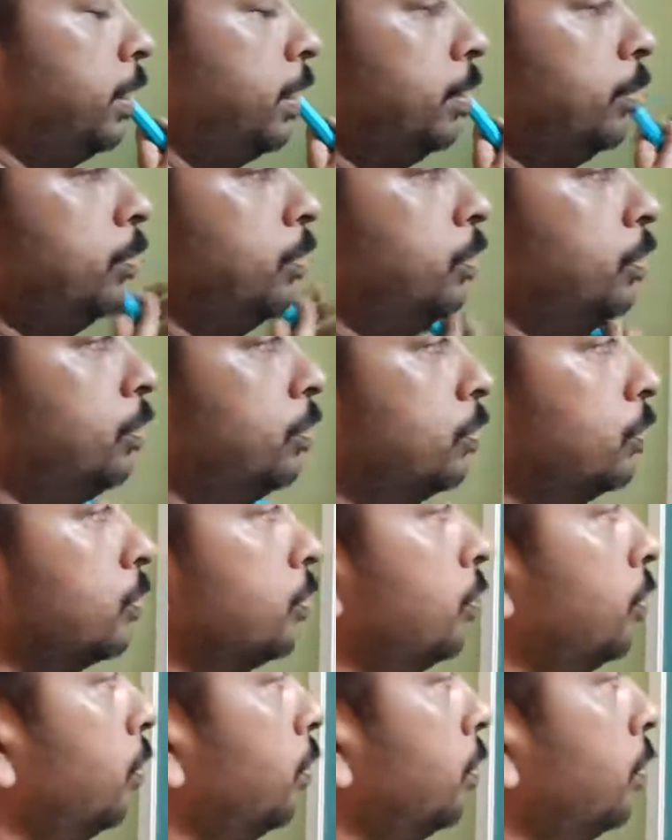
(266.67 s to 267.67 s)
able to
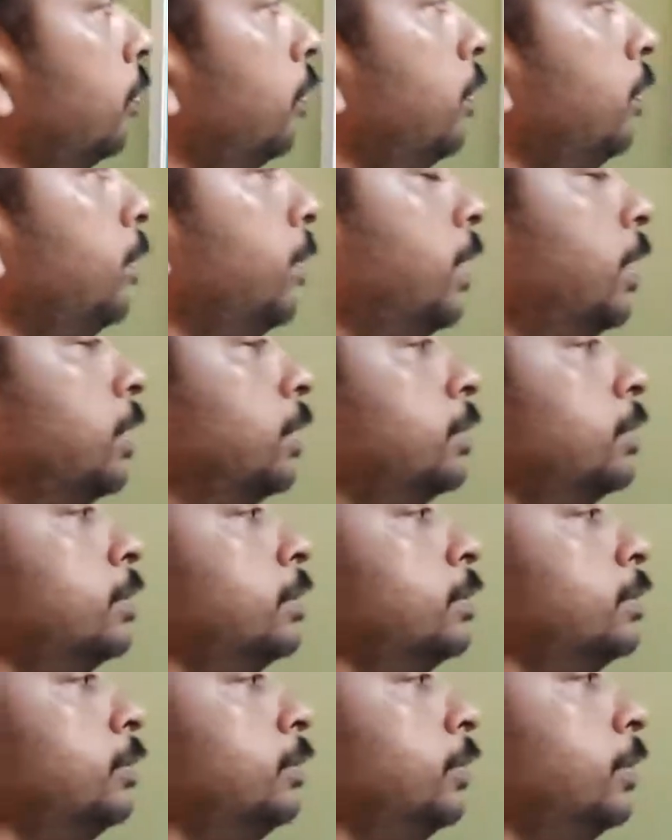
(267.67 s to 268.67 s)
score good marks.
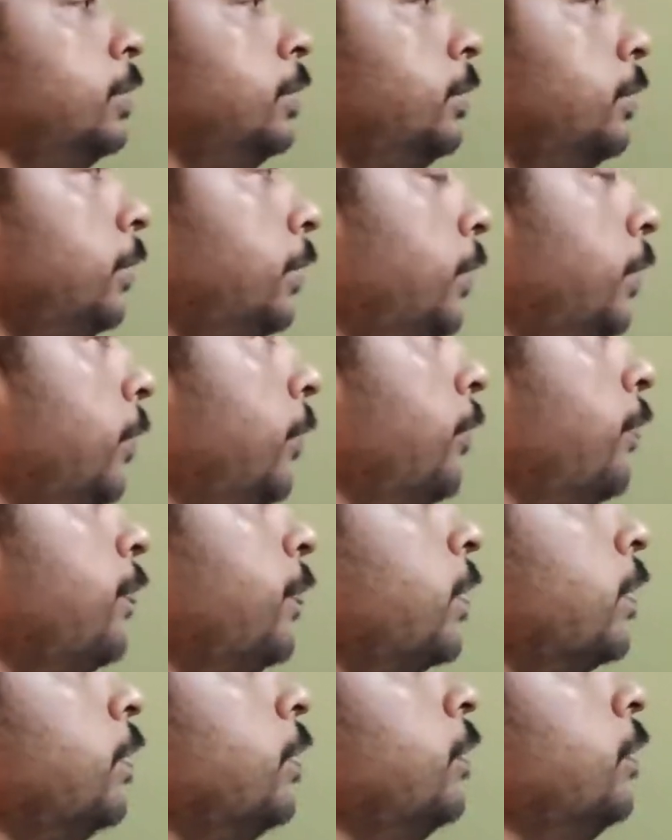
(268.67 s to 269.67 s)
Okay,
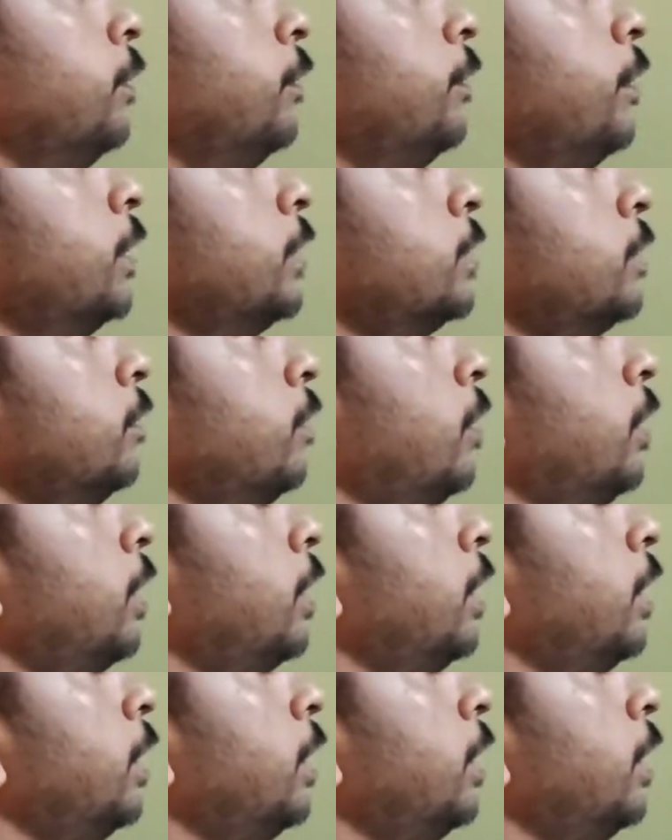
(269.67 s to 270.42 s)
so first what